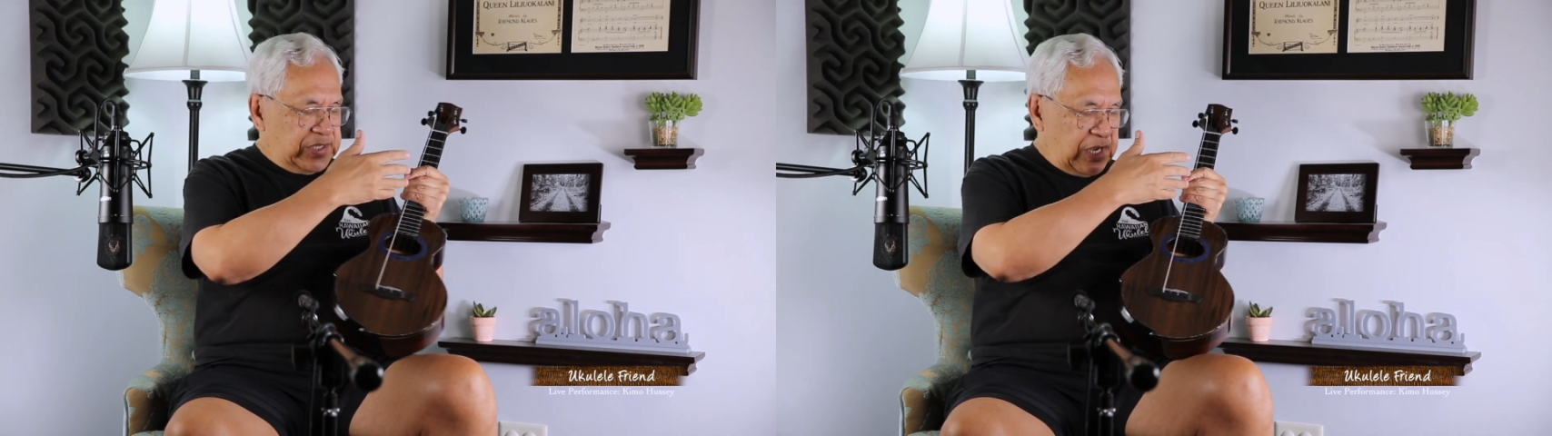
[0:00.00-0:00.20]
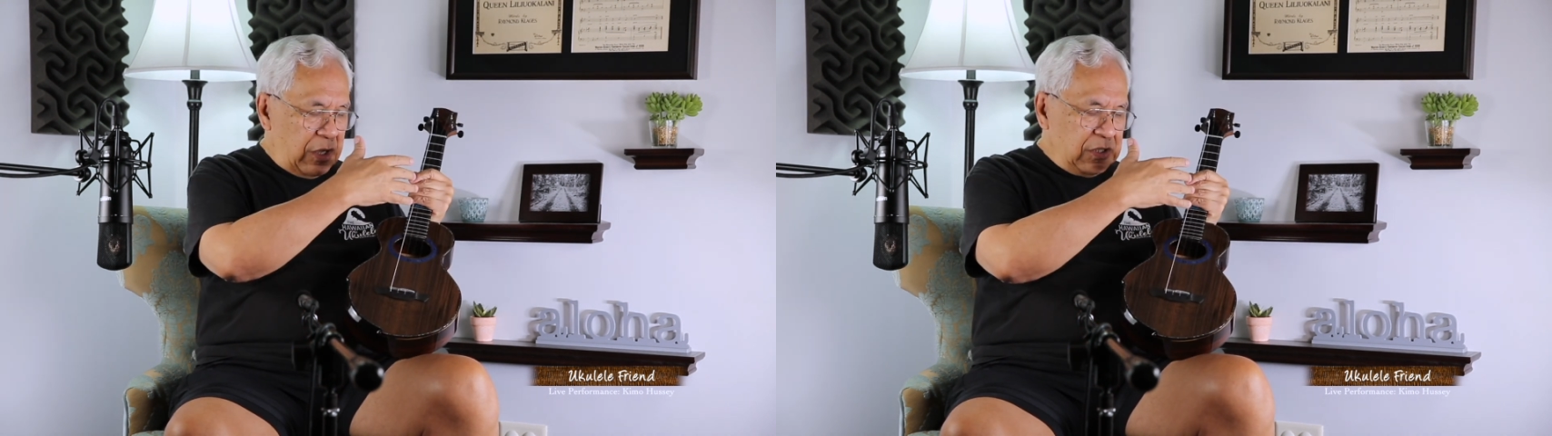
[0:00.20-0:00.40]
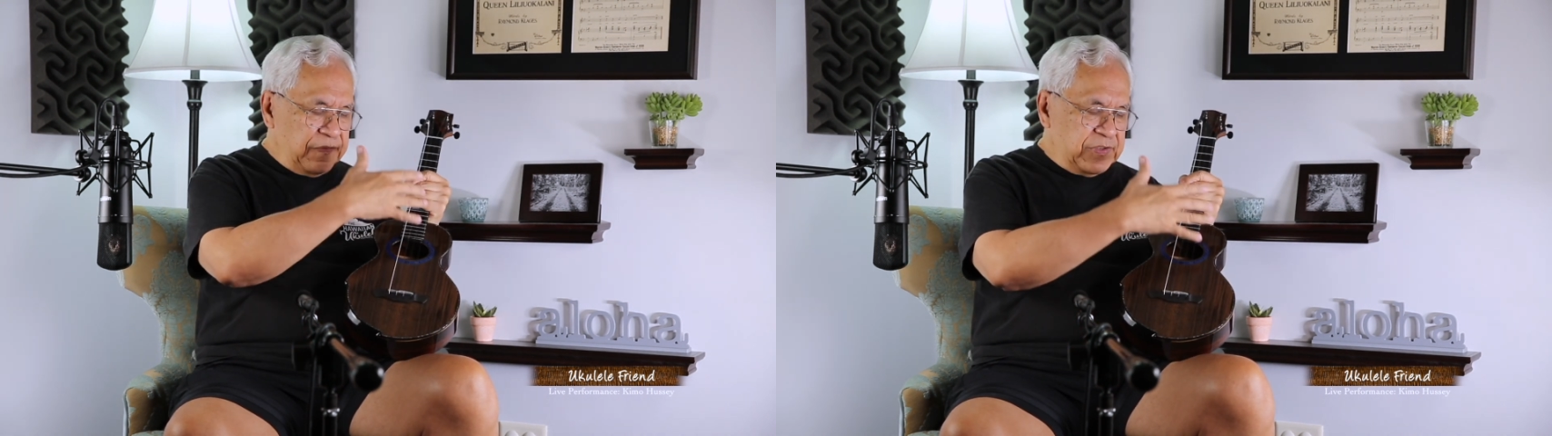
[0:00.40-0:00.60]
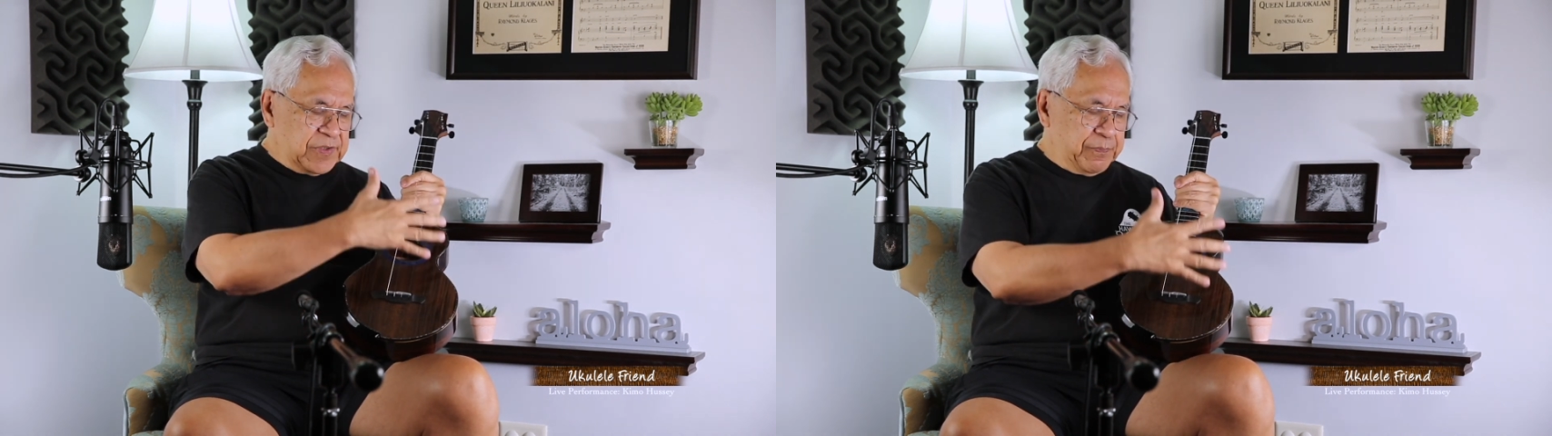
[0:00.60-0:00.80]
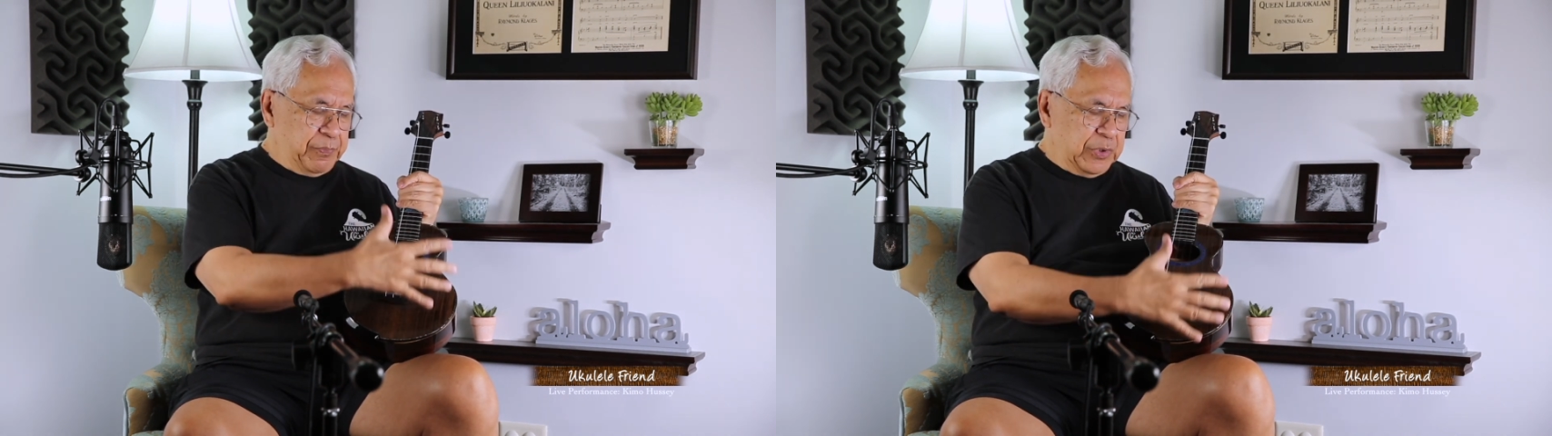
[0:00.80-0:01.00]
all of
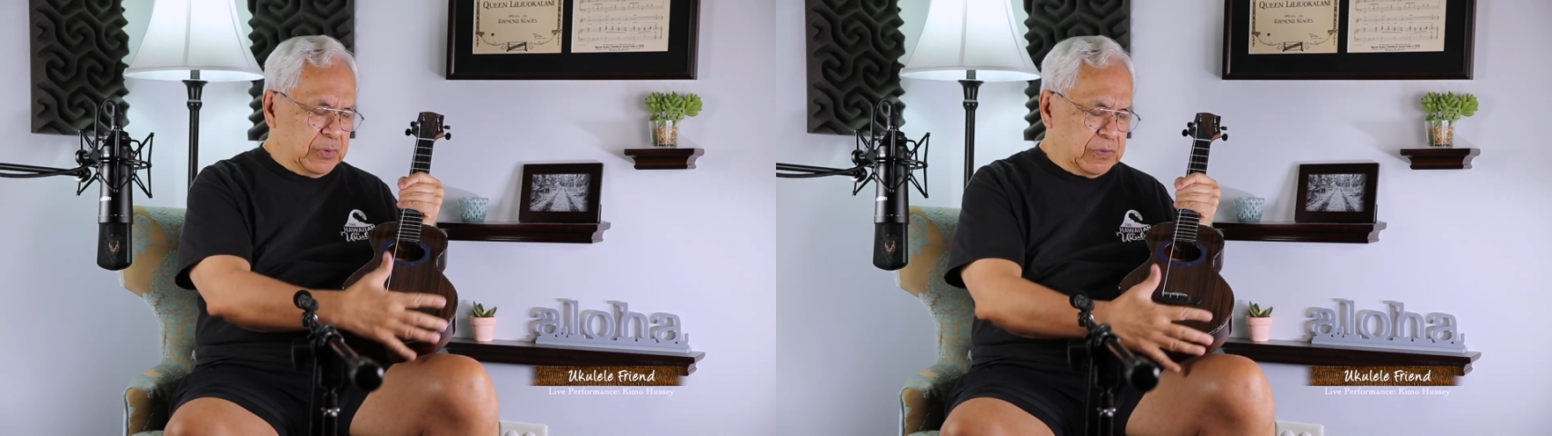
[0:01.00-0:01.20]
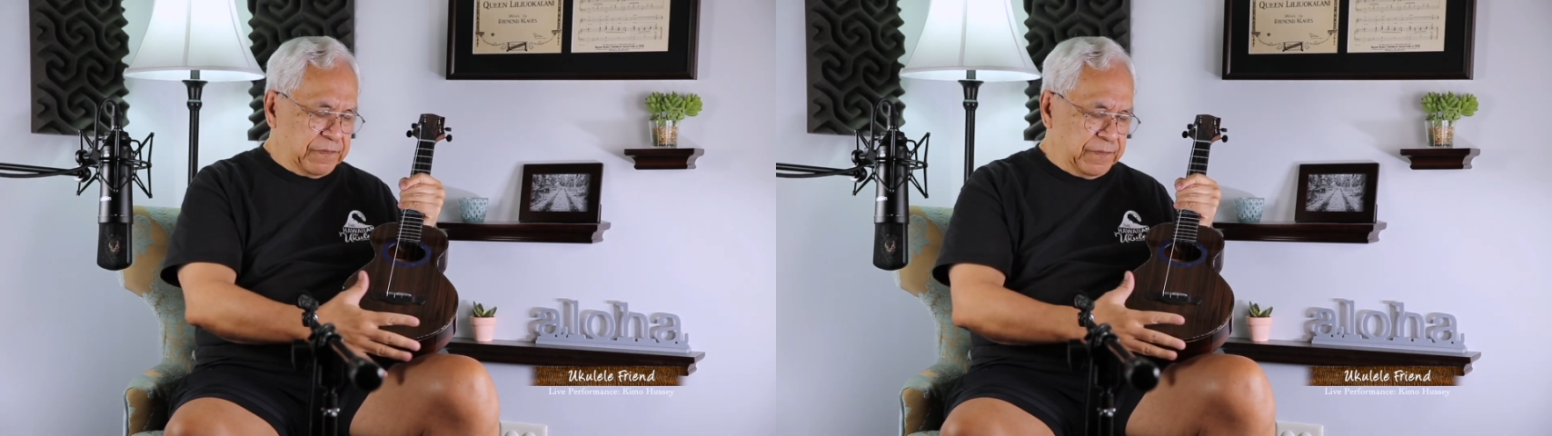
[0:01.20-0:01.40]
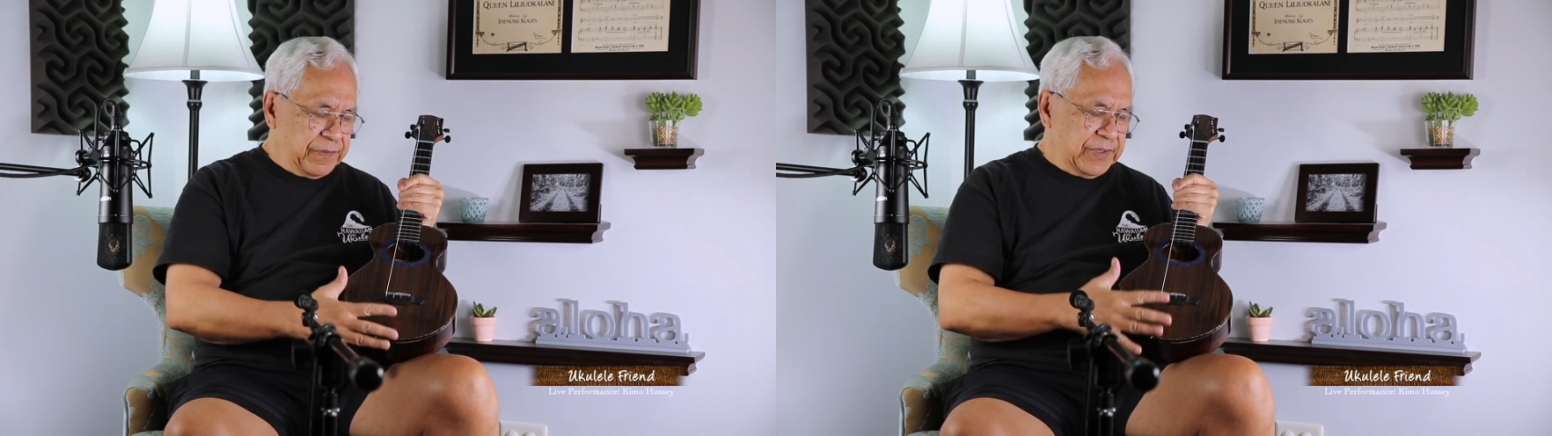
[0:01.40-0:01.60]
these beautiful